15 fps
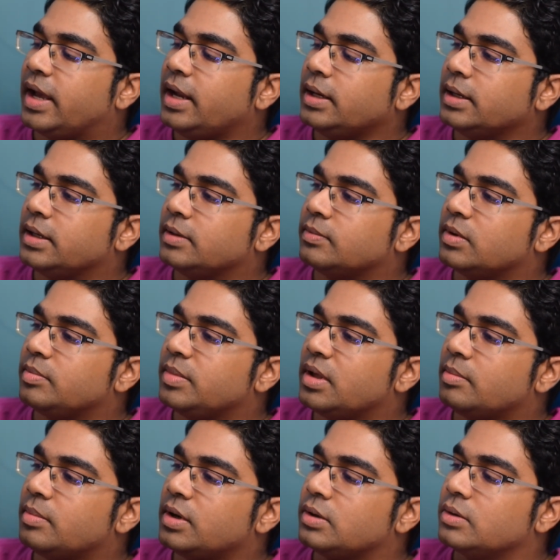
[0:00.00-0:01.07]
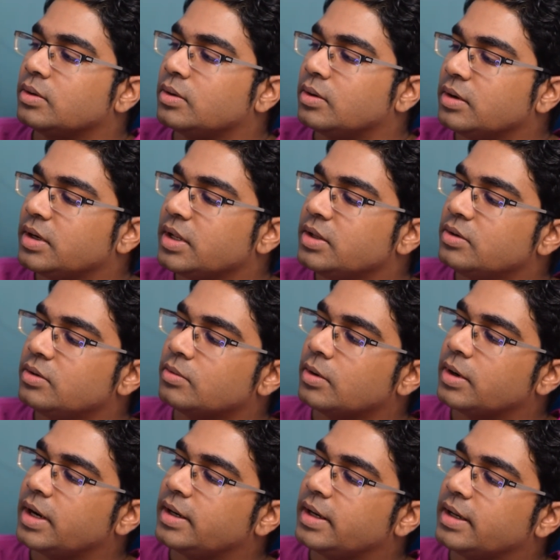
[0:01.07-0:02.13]
that it will be able to continue
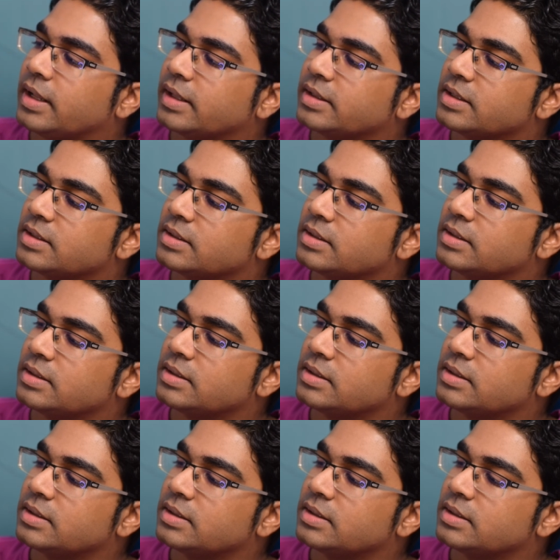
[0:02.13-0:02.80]
rotating like this.